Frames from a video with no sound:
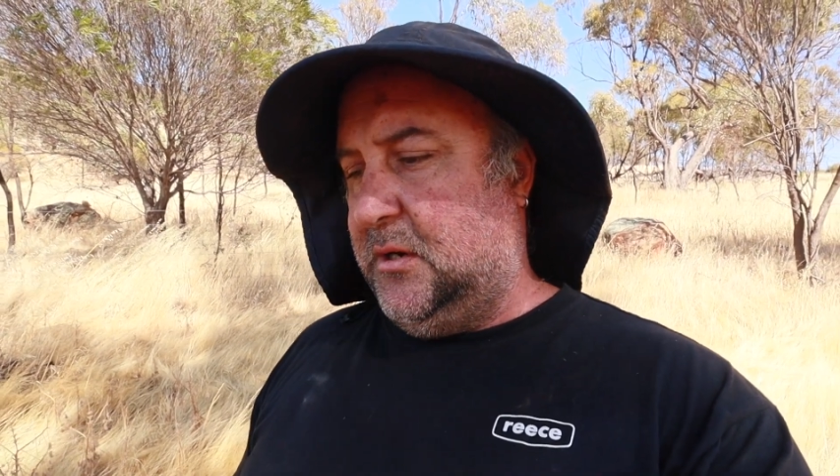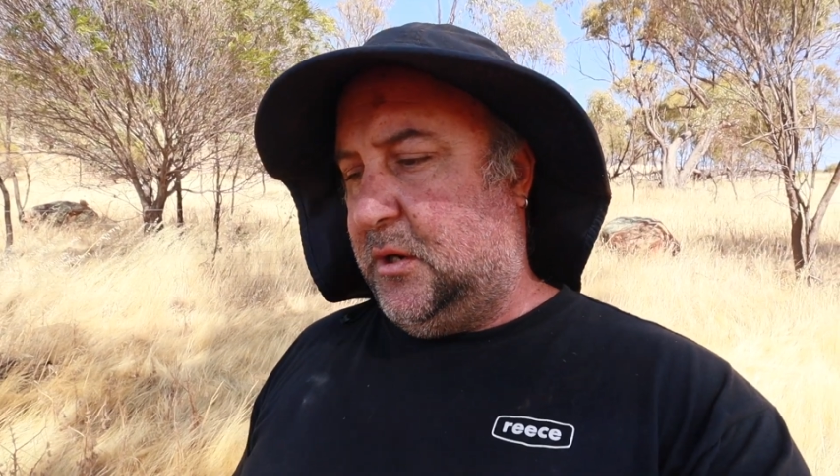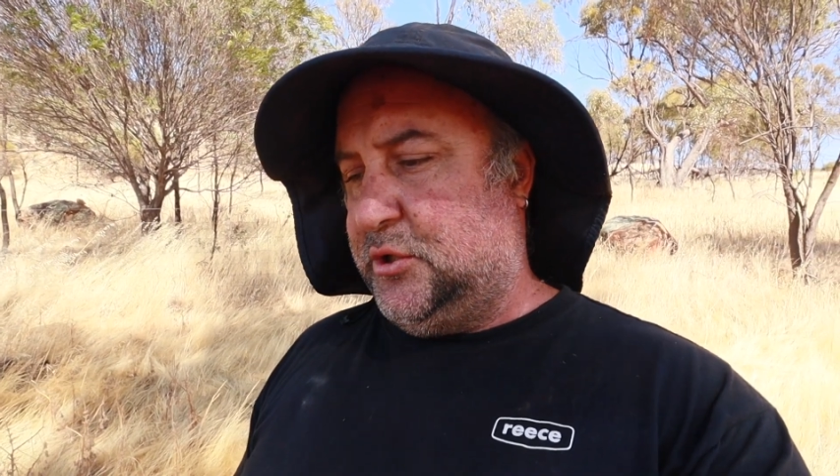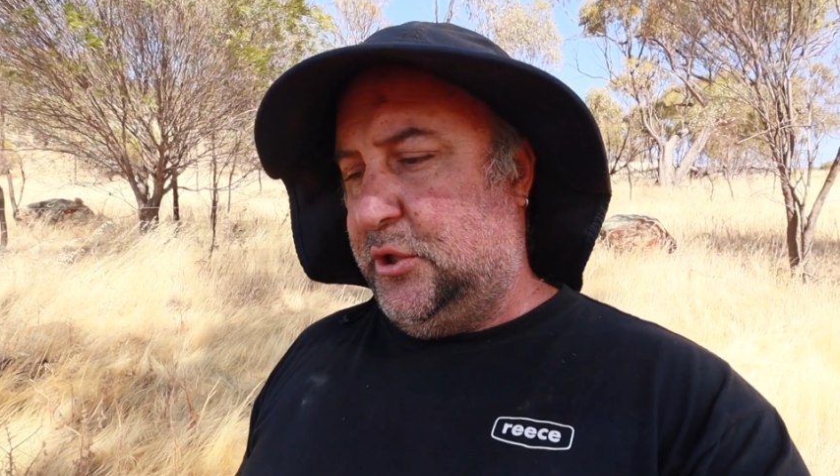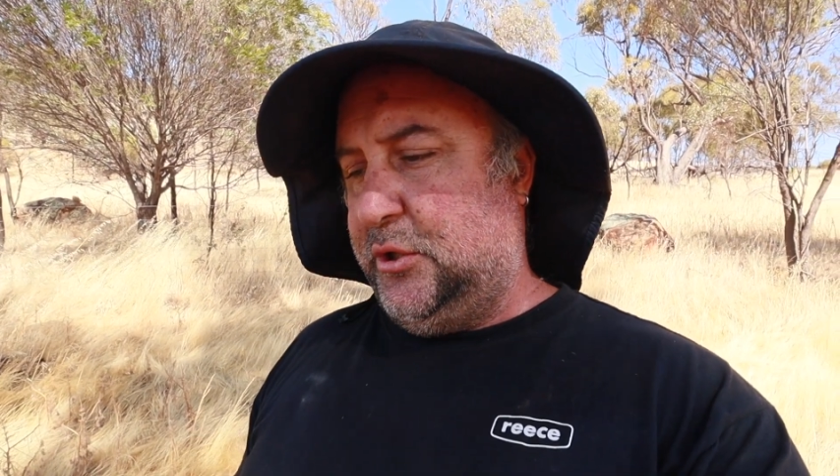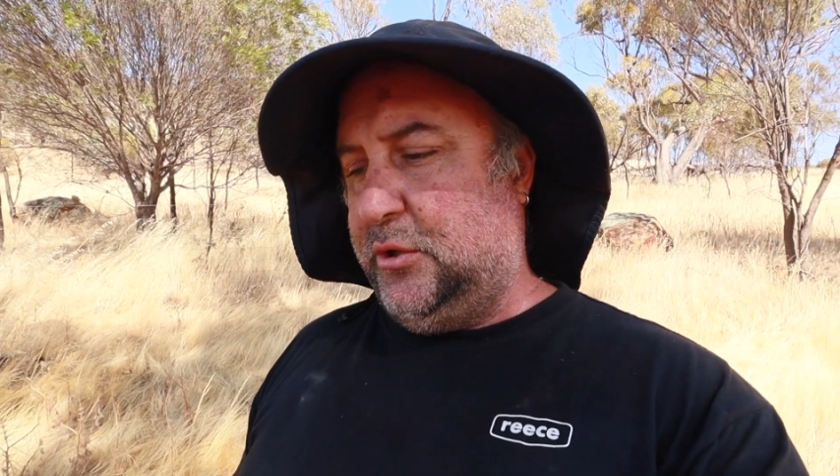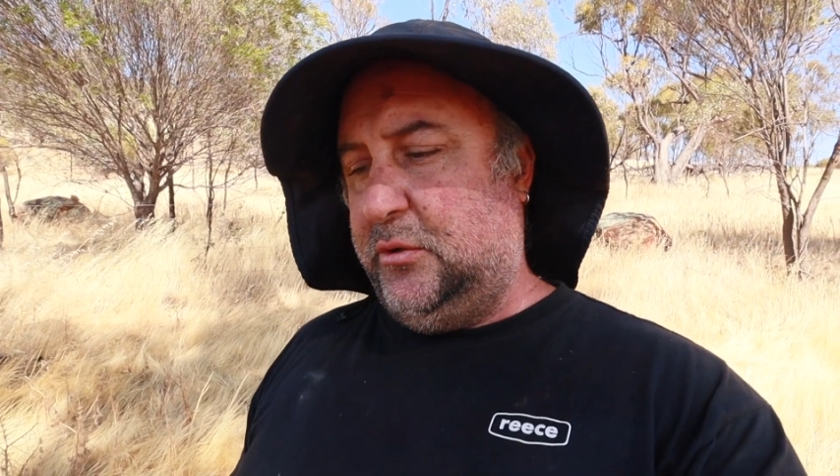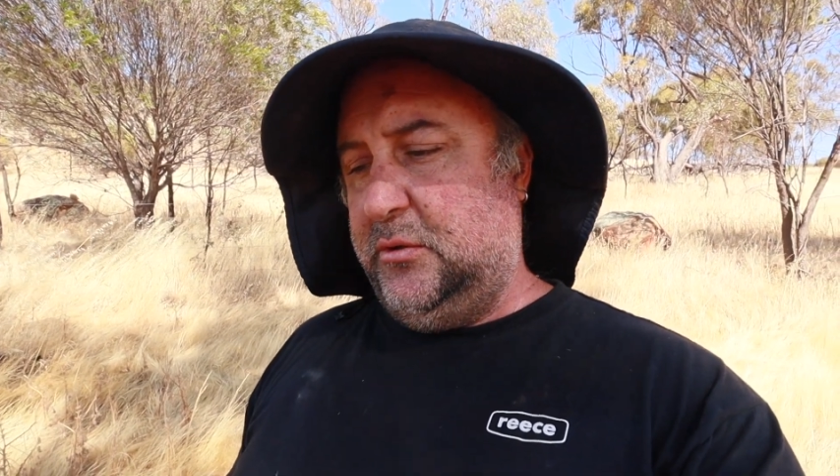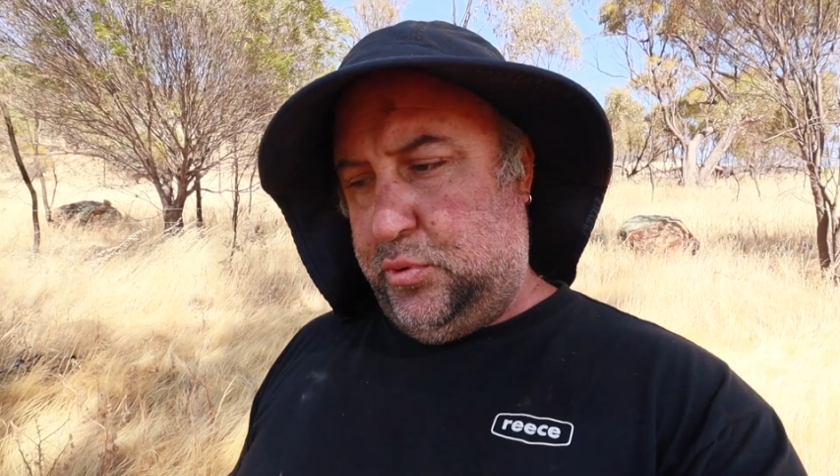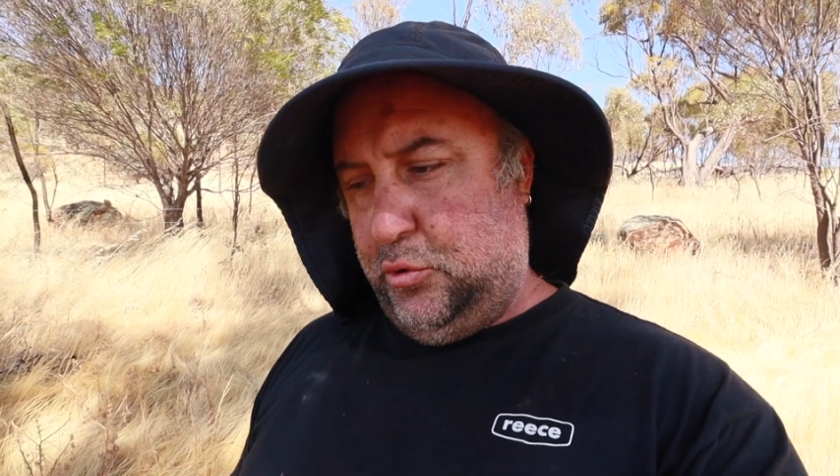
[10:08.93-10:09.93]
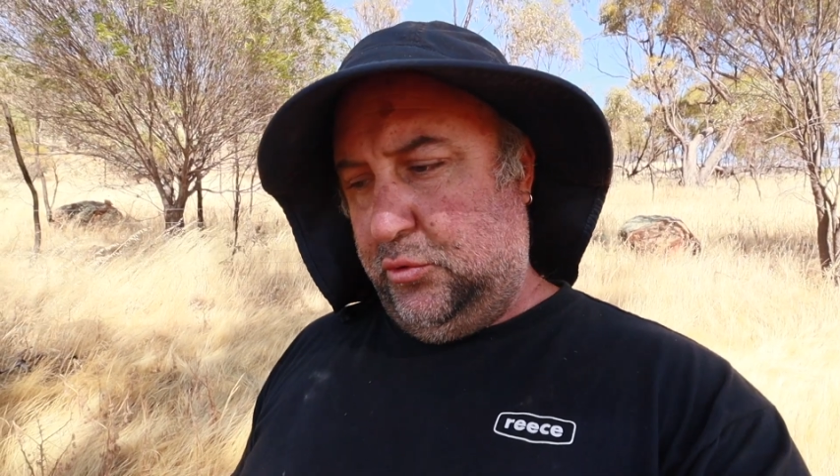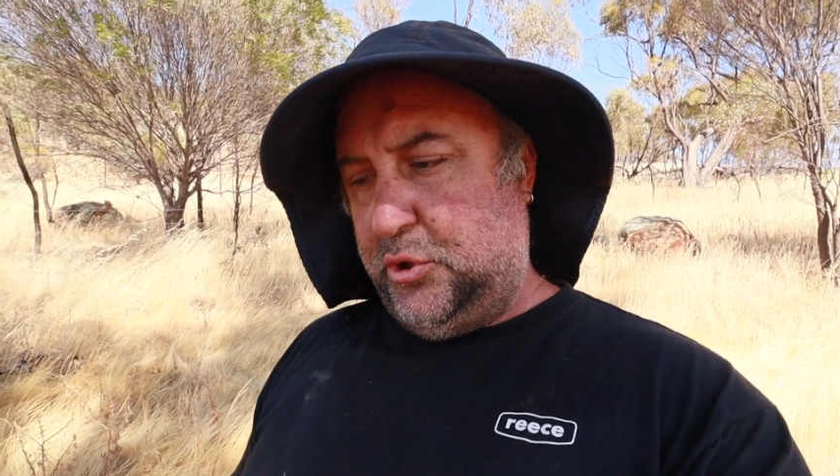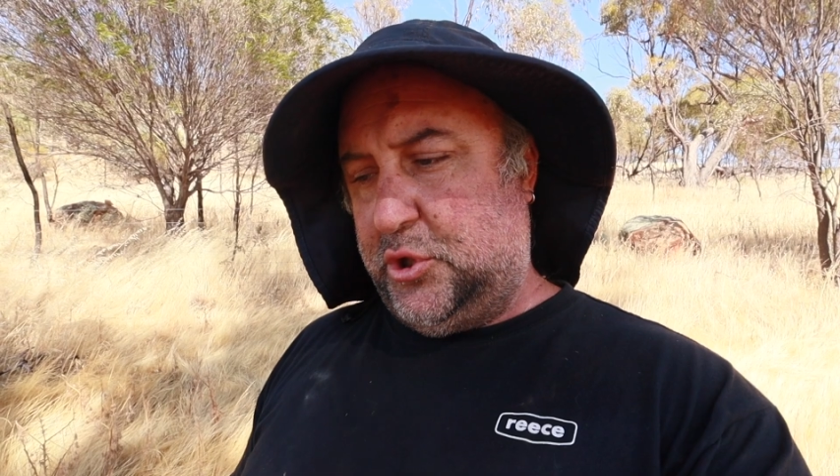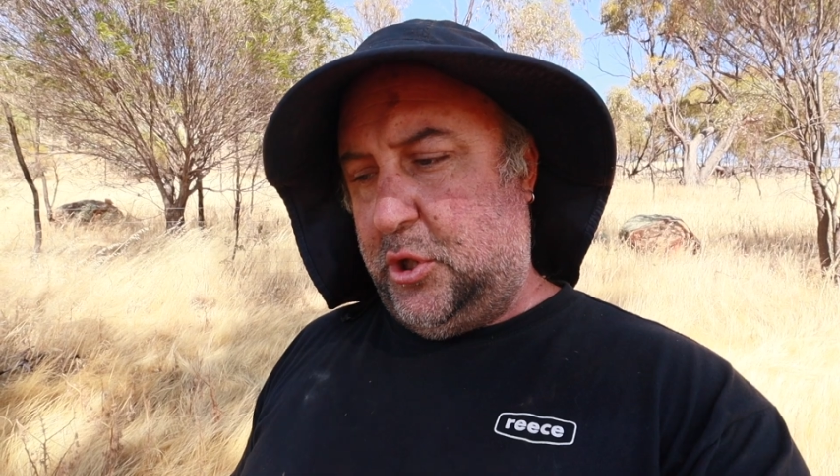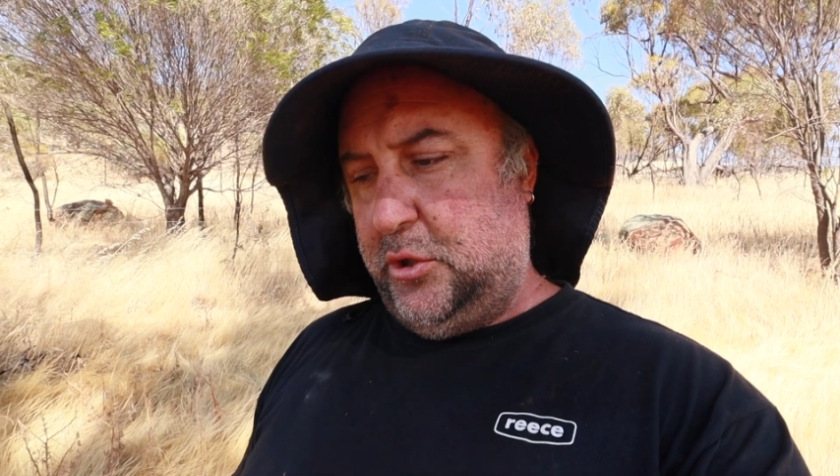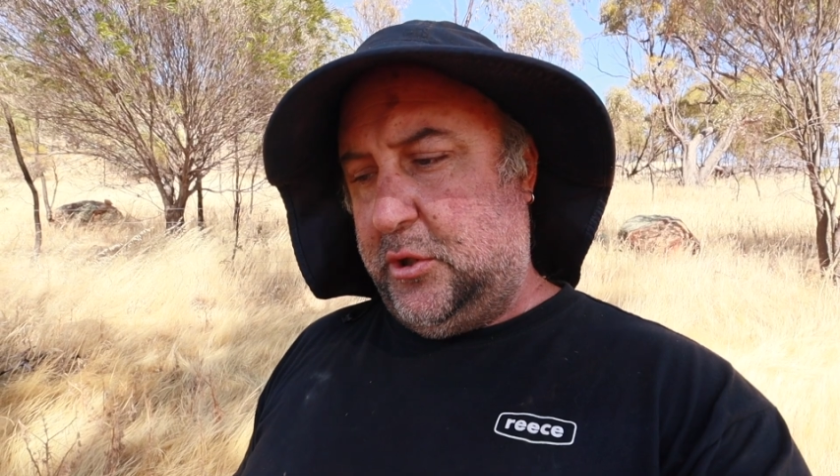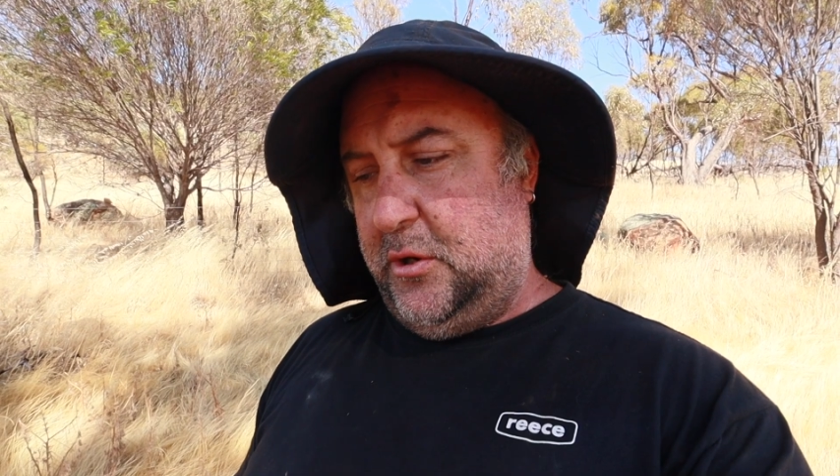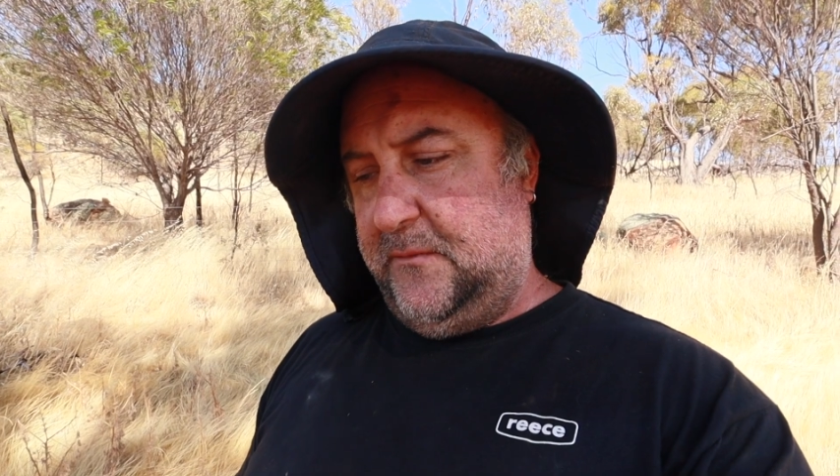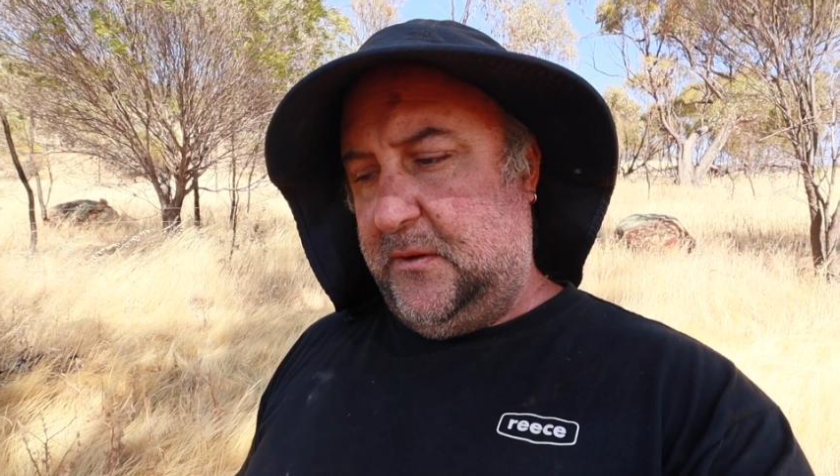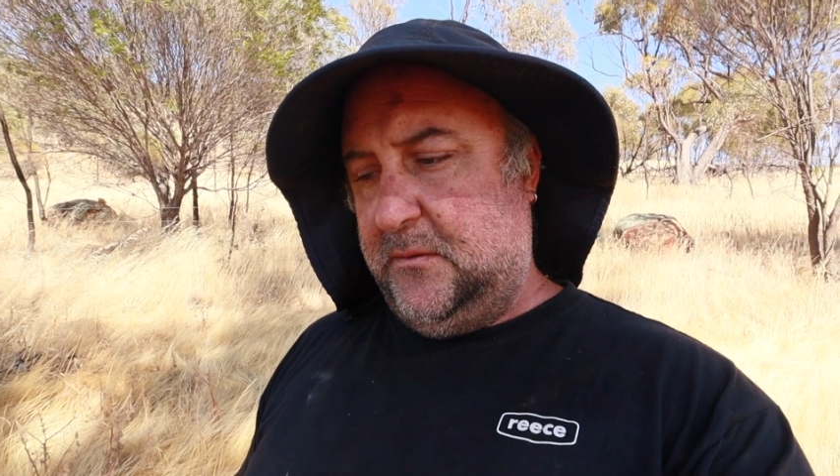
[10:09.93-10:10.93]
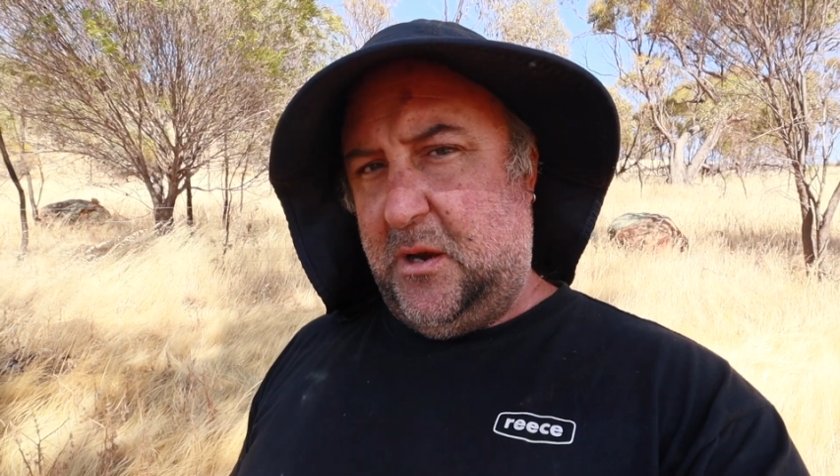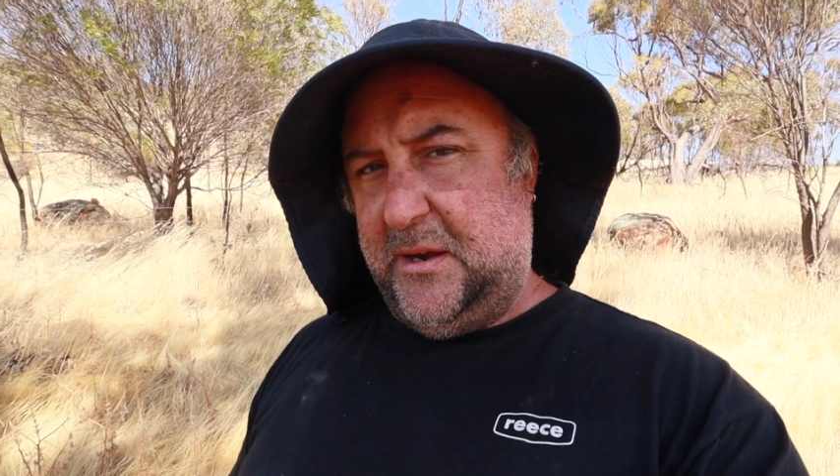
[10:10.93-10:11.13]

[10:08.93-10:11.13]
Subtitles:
I turn it on, pull the choke over,